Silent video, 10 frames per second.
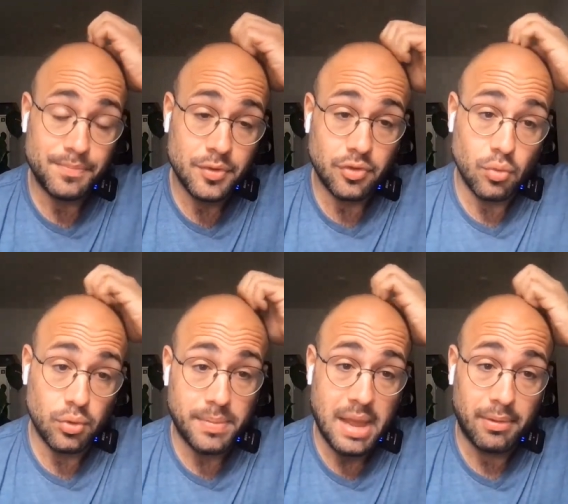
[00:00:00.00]
So you
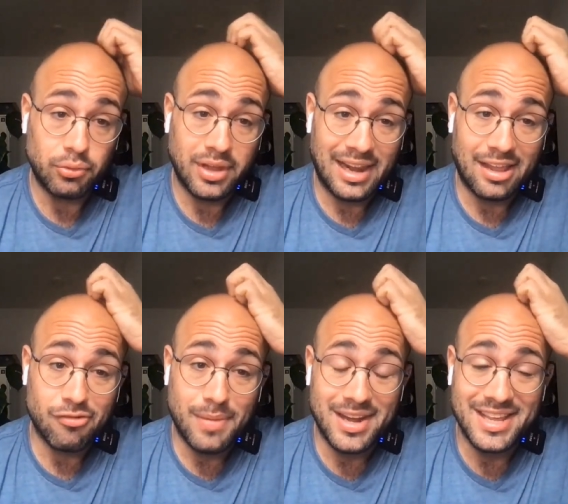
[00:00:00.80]
would be able to get a lot
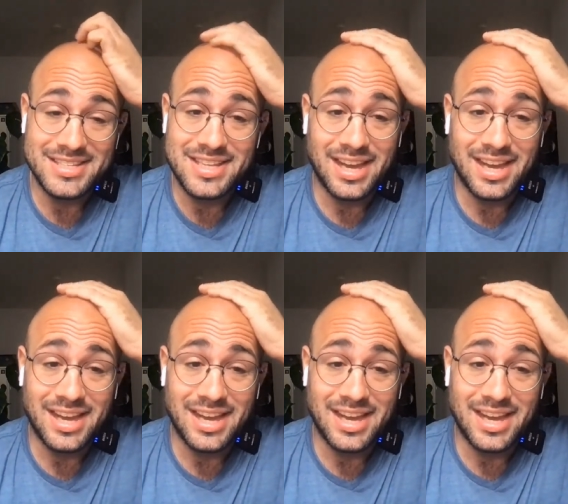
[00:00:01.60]
of money easier.